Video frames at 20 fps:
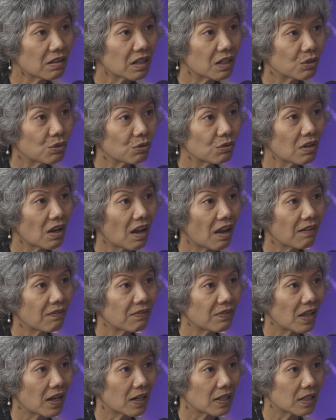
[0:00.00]
they do
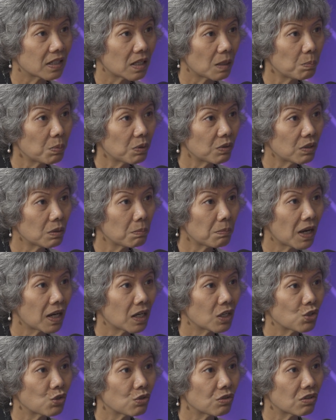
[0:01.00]
have like deputy
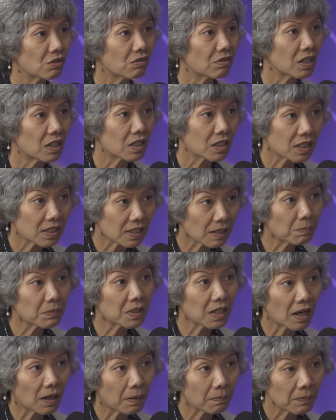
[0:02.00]
managing director.
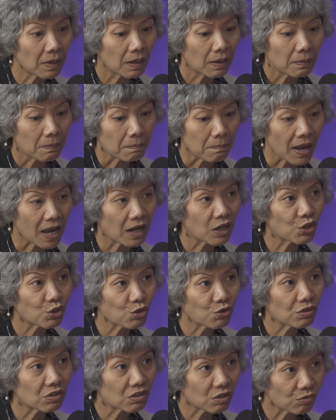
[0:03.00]
Sometimes
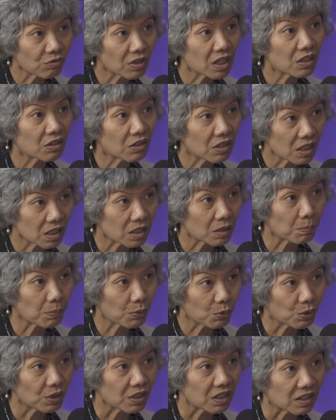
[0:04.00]
managing director is
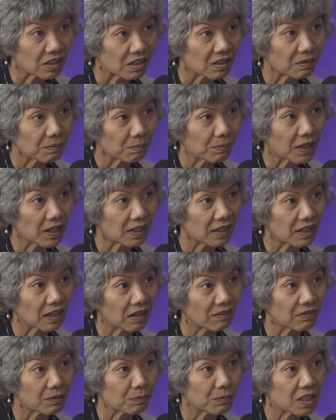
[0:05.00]
appointed by the
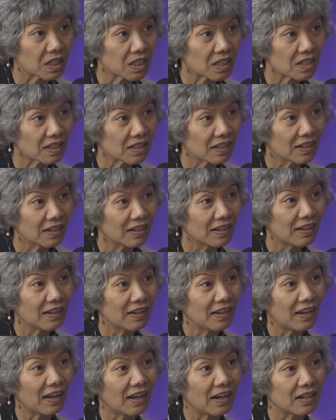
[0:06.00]
governments,
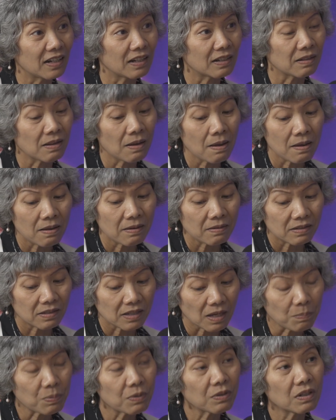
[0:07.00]
and the
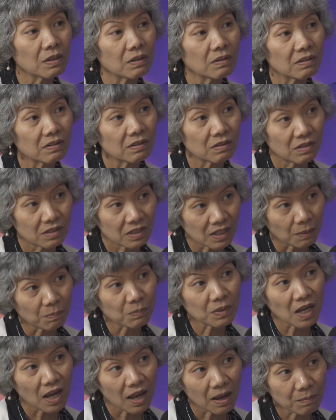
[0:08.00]
deputy
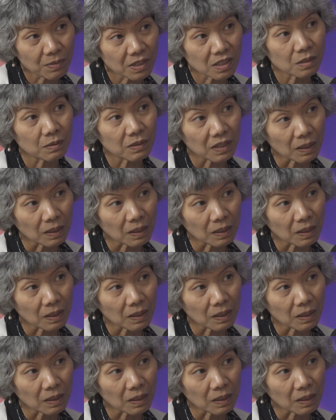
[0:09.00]
sometimes is